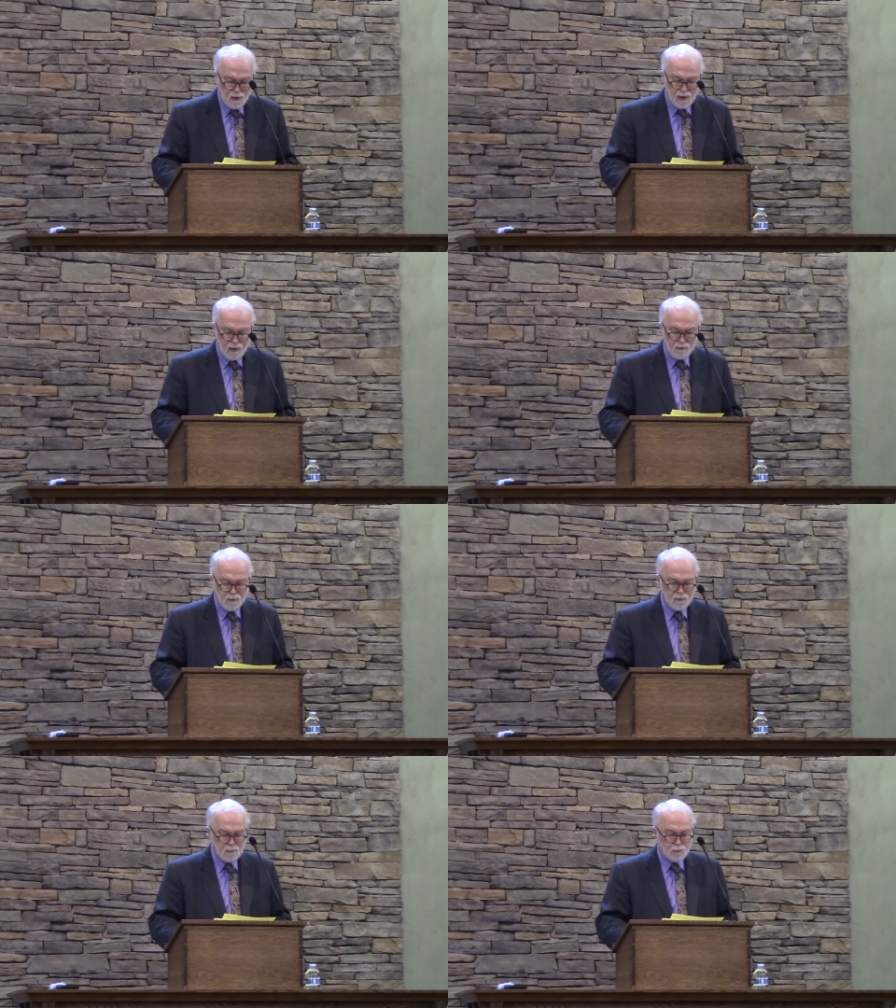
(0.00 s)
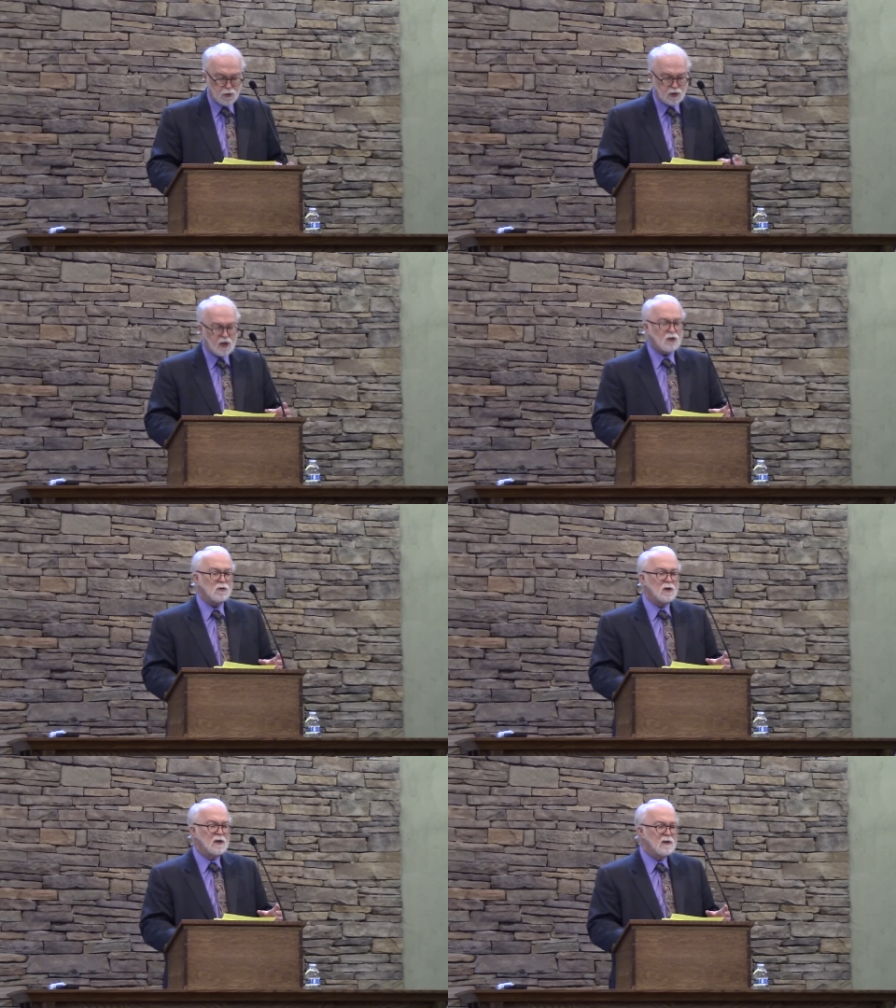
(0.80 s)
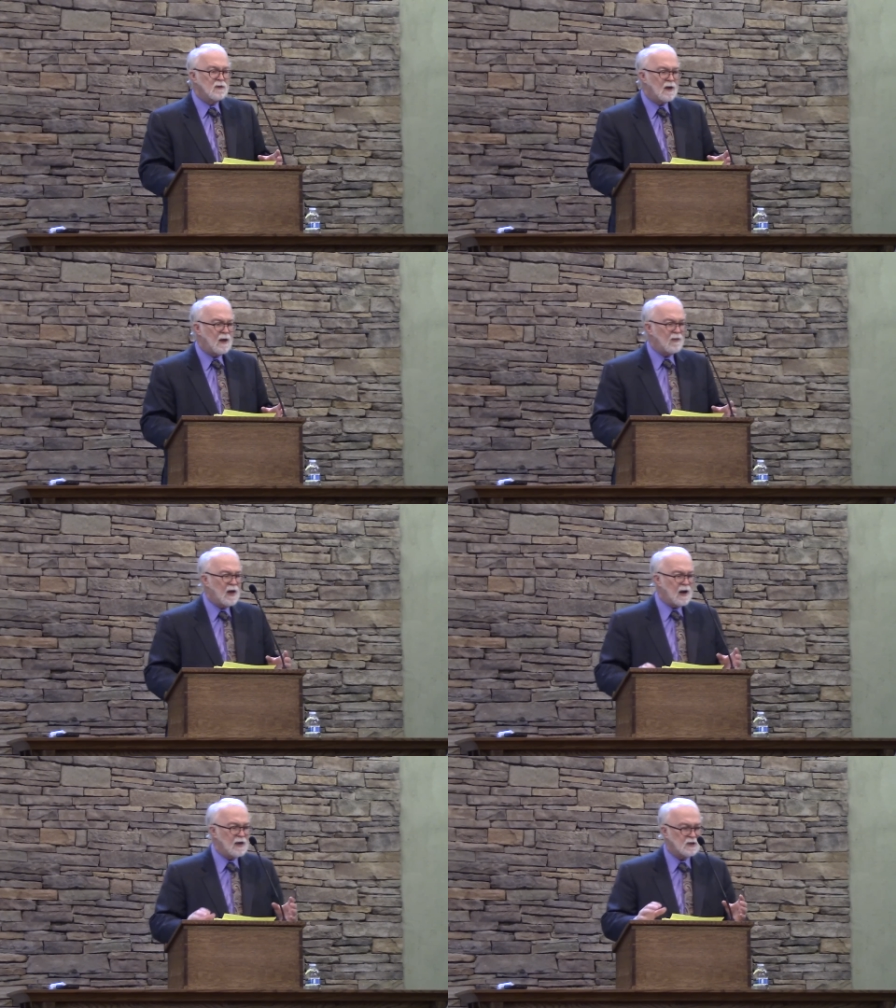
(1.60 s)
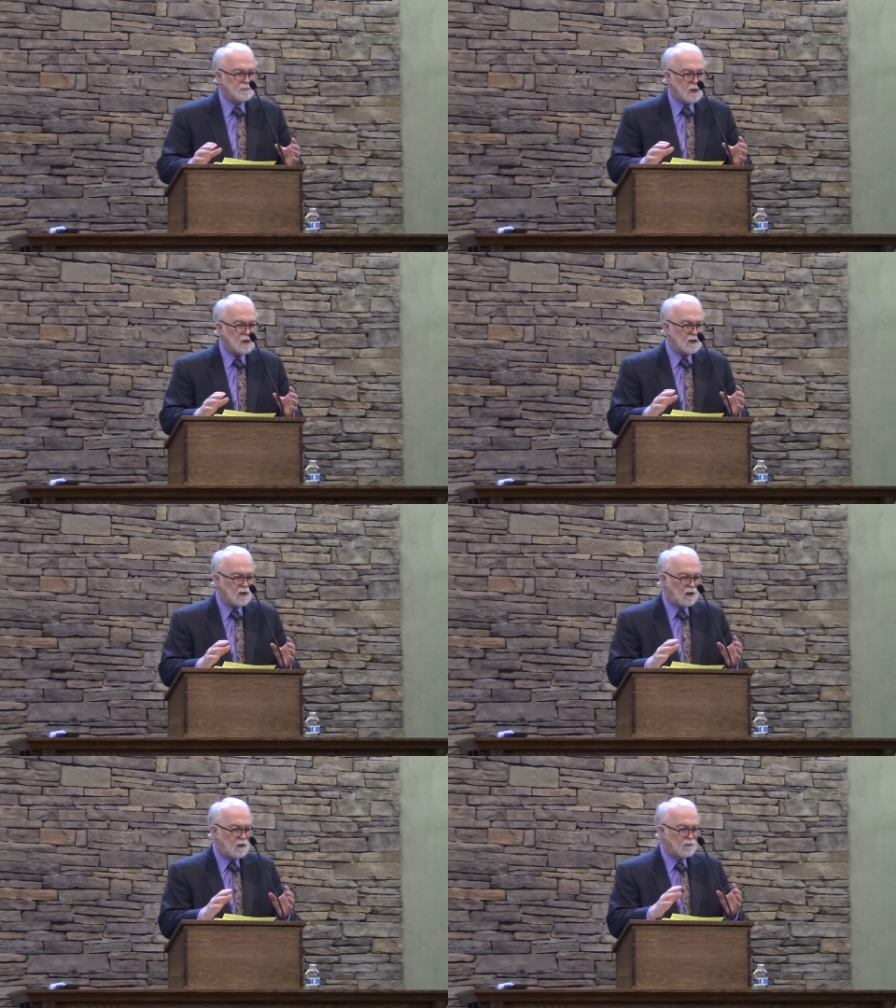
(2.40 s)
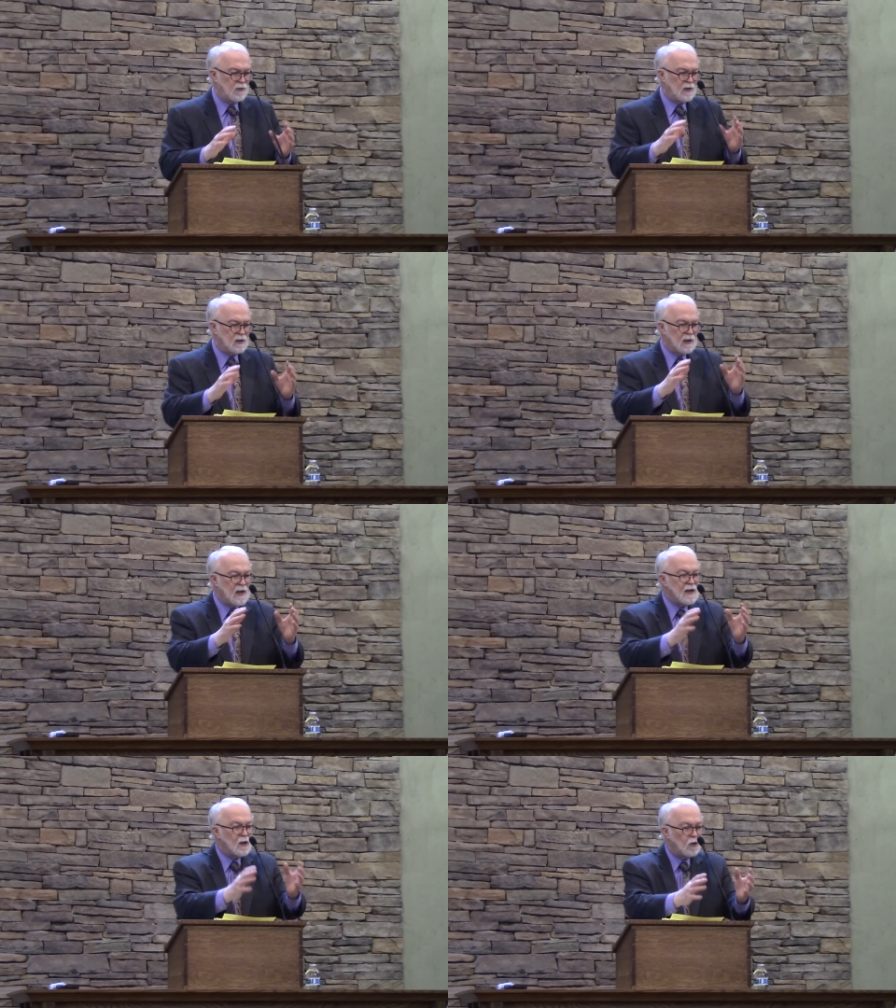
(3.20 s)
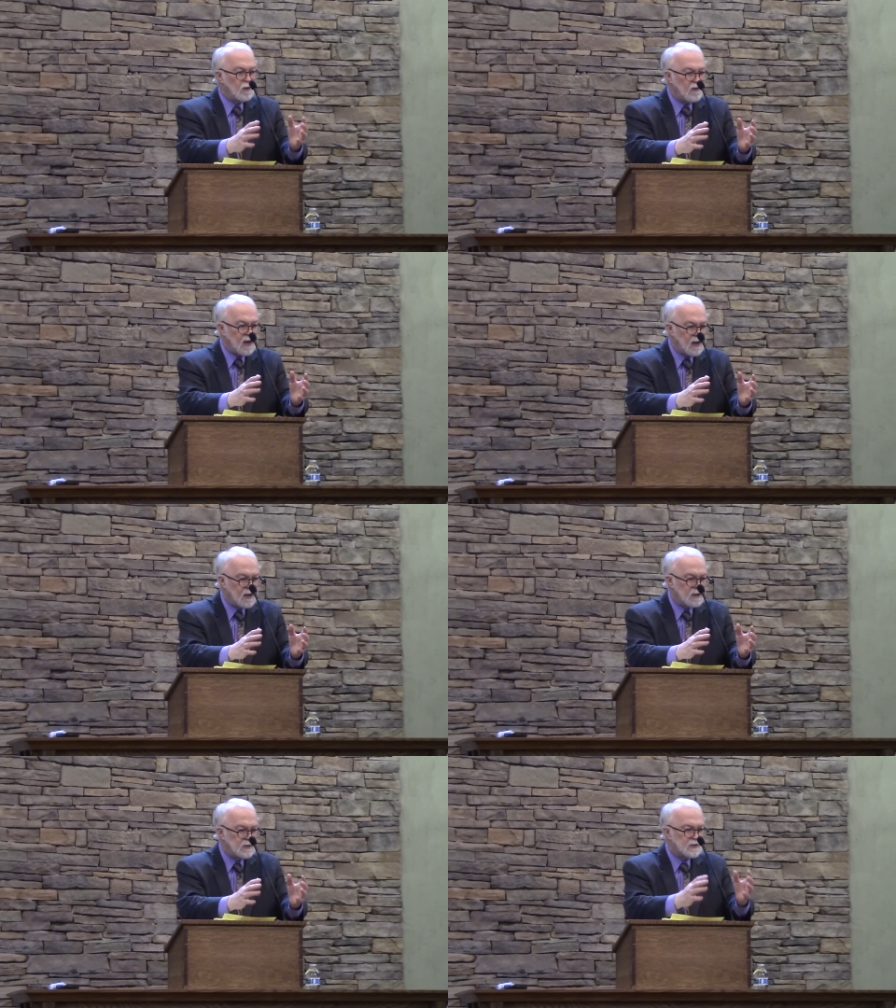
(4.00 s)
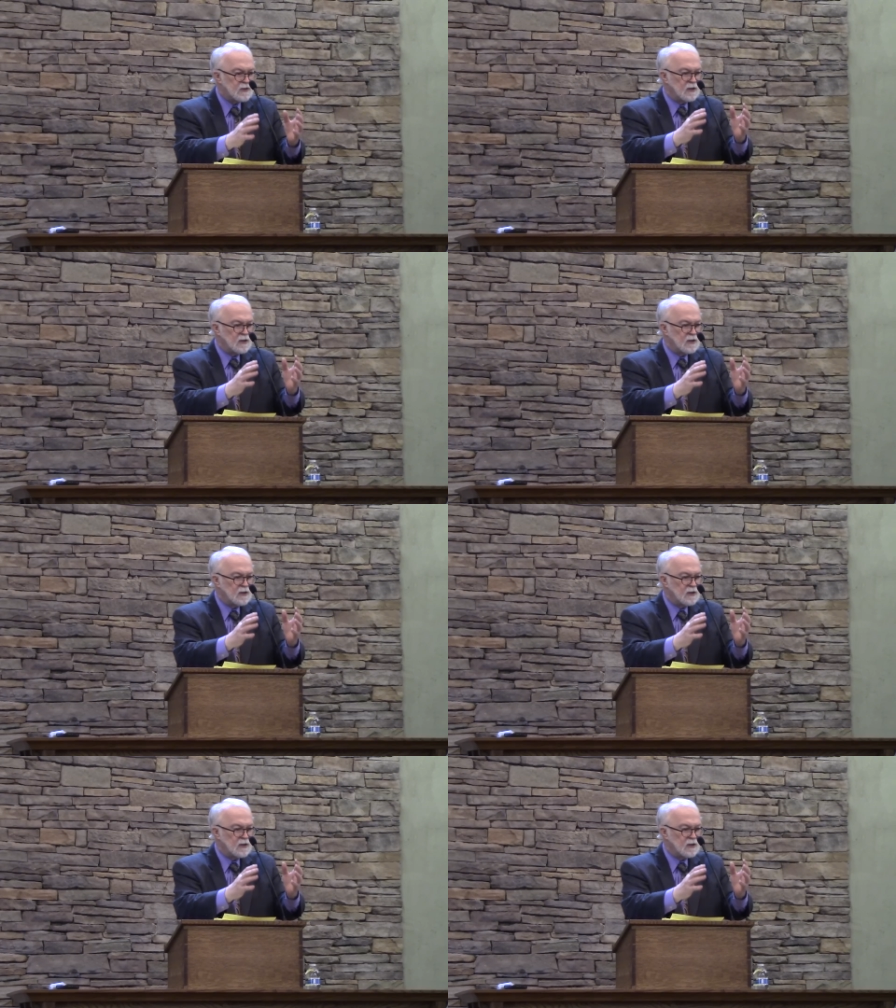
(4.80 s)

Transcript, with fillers: and particularly that, that aspect of the laying on of hands,